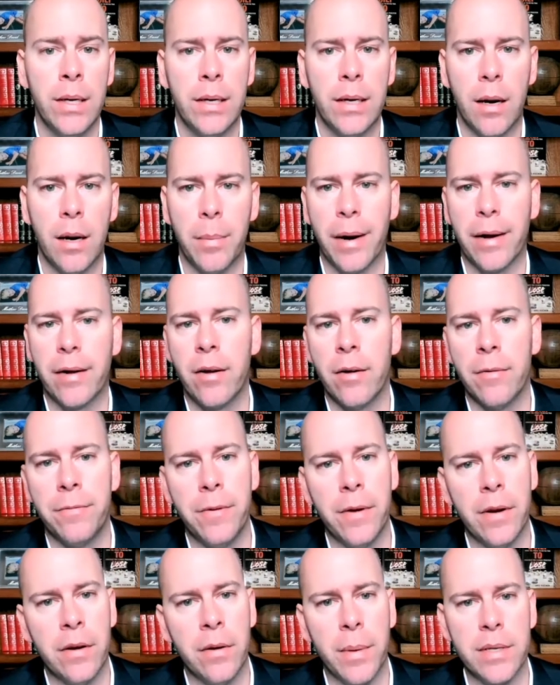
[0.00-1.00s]
But I couldn't
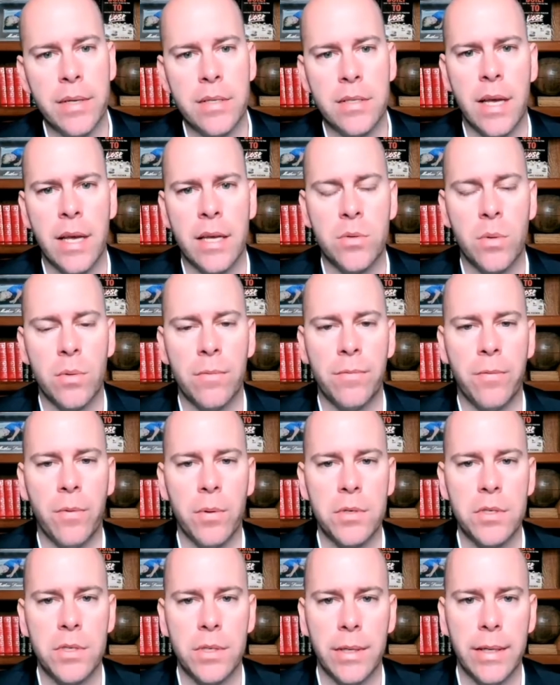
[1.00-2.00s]
fit it into my schedule,
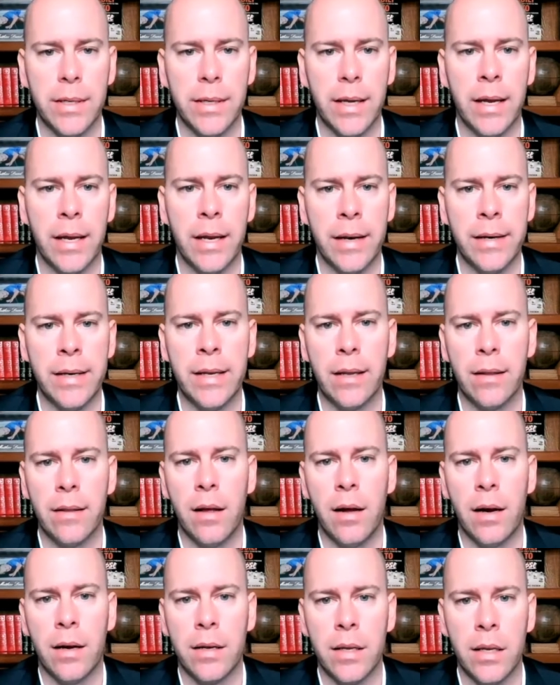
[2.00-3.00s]
unfortunately. I need to
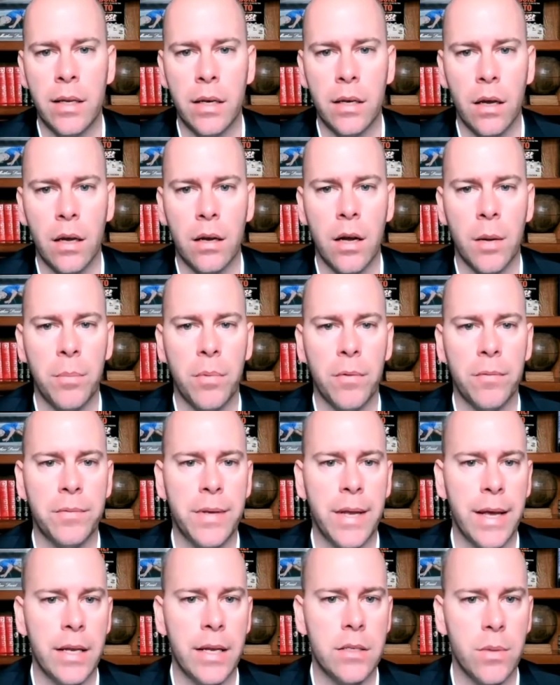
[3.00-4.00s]
lock in a couple of
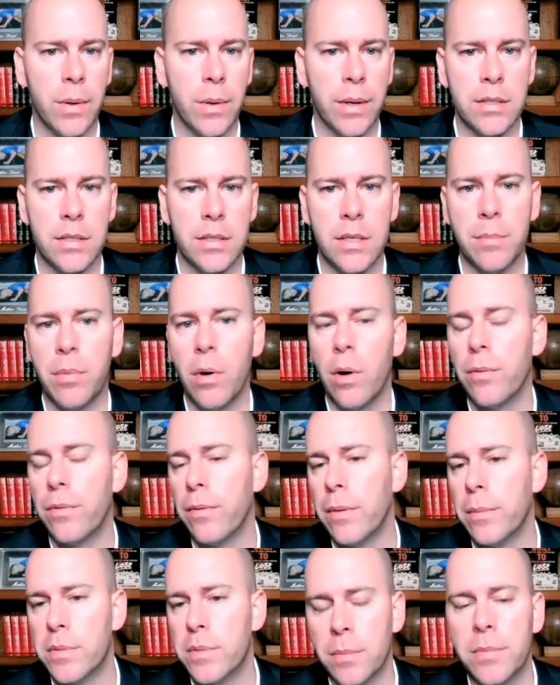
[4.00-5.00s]
dates so I can see both of
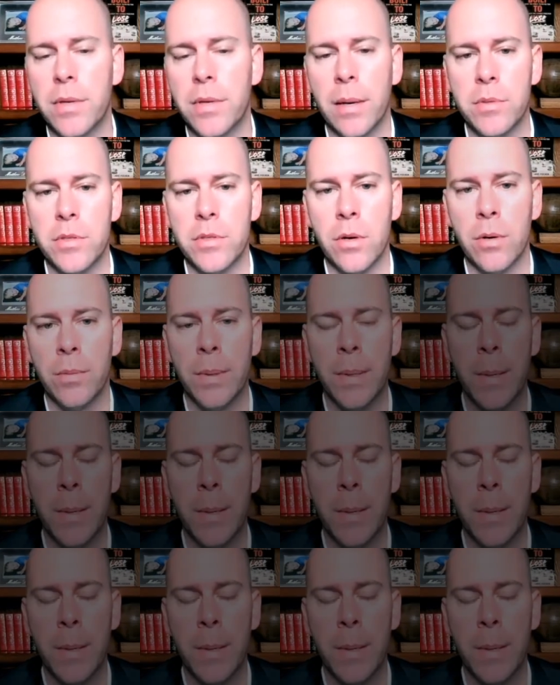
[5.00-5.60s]
them sometime soon.